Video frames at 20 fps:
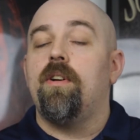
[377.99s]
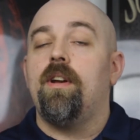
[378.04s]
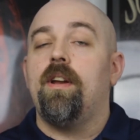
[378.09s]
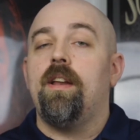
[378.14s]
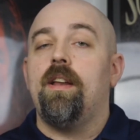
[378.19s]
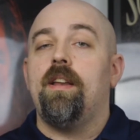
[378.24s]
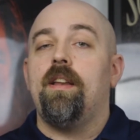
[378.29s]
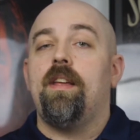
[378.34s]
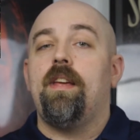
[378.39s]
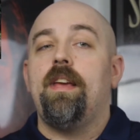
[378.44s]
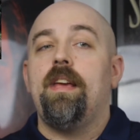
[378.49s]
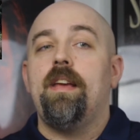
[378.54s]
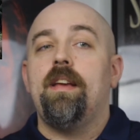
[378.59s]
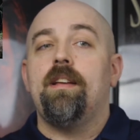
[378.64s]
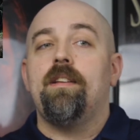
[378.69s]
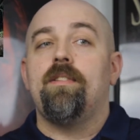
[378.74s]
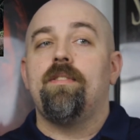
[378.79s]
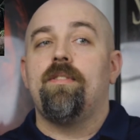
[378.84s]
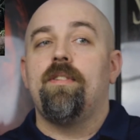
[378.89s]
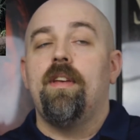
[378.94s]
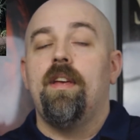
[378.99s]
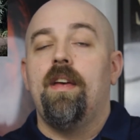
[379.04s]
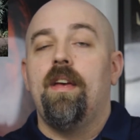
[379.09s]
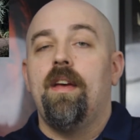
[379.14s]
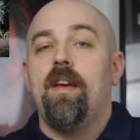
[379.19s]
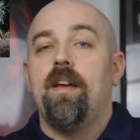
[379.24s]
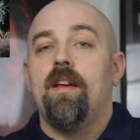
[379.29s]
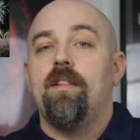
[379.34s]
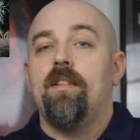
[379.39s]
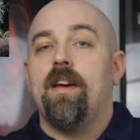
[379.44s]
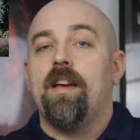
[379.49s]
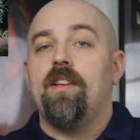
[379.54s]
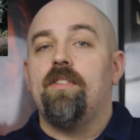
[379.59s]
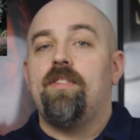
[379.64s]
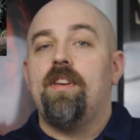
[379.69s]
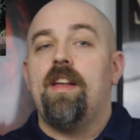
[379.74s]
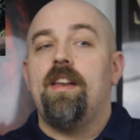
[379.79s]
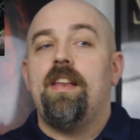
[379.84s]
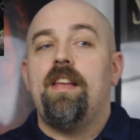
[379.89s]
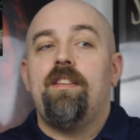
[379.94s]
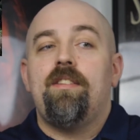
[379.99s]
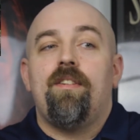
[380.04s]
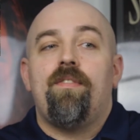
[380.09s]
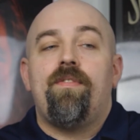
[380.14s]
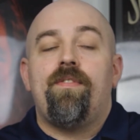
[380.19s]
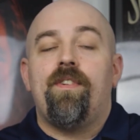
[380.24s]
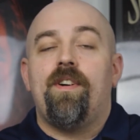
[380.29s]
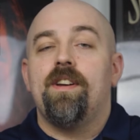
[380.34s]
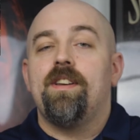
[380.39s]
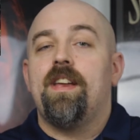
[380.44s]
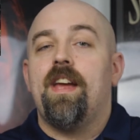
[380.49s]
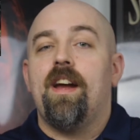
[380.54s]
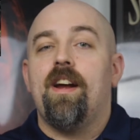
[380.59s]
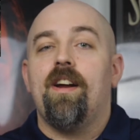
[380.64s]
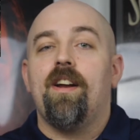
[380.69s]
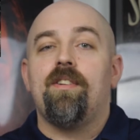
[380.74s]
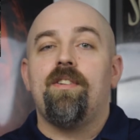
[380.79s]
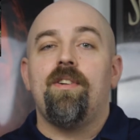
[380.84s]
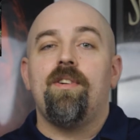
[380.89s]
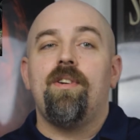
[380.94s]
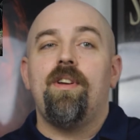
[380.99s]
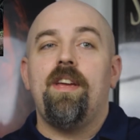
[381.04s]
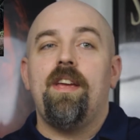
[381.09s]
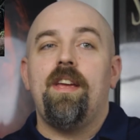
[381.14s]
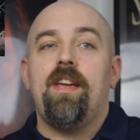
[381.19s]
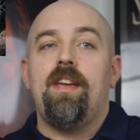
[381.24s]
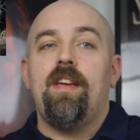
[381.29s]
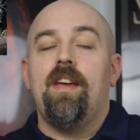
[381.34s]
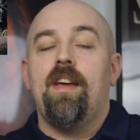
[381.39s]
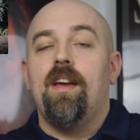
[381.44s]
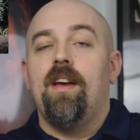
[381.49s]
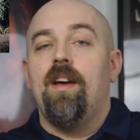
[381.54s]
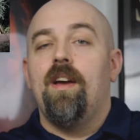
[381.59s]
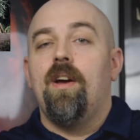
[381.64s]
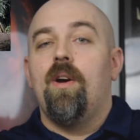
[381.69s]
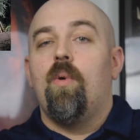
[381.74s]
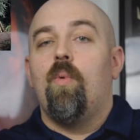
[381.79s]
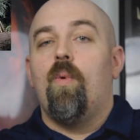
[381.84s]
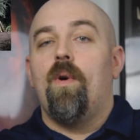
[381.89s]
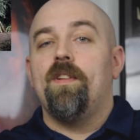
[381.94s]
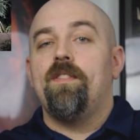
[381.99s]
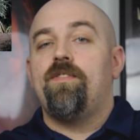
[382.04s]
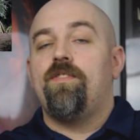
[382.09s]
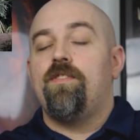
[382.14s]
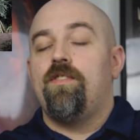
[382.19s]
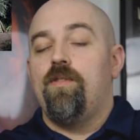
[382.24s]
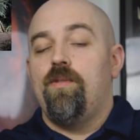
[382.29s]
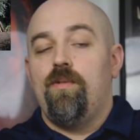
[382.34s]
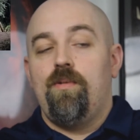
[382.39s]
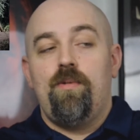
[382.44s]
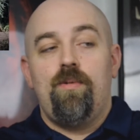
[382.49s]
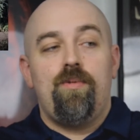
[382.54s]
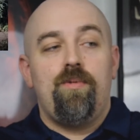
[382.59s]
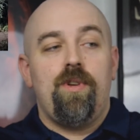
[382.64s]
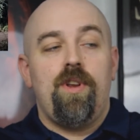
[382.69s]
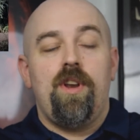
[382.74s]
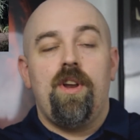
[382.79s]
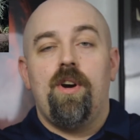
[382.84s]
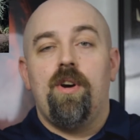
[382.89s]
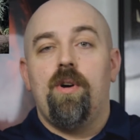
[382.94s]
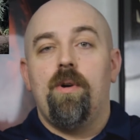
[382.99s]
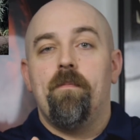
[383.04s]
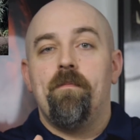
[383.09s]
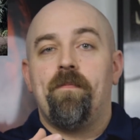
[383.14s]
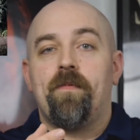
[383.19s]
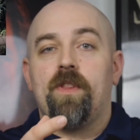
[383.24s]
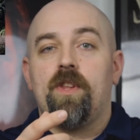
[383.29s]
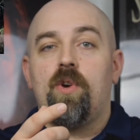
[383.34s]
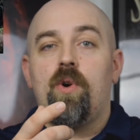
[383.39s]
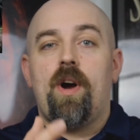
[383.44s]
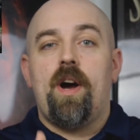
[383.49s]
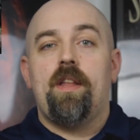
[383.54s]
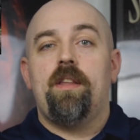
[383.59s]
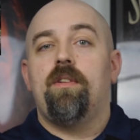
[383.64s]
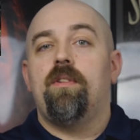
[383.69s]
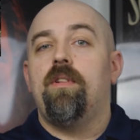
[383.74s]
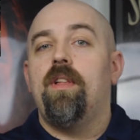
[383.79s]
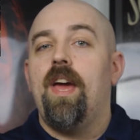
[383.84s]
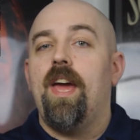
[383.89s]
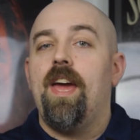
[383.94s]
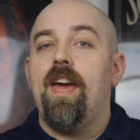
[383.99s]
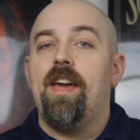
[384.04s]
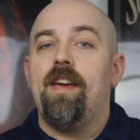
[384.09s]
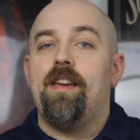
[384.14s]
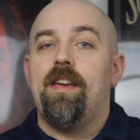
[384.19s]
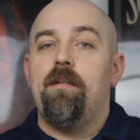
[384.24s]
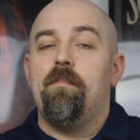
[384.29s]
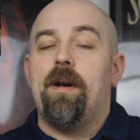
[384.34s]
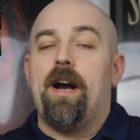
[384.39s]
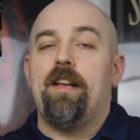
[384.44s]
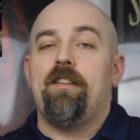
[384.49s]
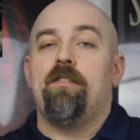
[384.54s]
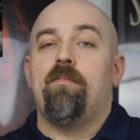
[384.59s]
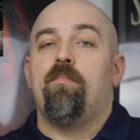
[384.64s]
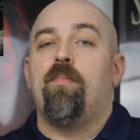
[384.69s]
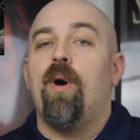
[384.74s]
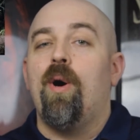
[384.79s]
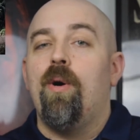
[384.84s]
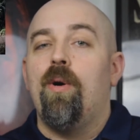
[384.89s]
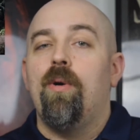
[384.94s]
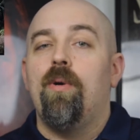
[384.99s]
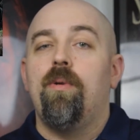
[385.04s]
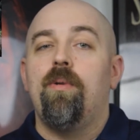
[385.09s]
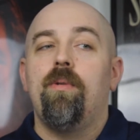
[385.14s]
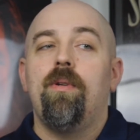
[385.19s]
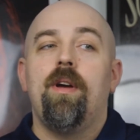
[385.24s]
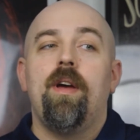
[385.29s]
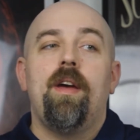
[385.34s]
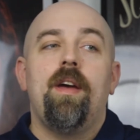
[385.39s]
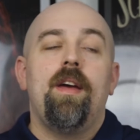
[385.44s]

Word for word: And he is, like I said, he's a fun character. He wants to, you know, go out on the lake, he buys a boat.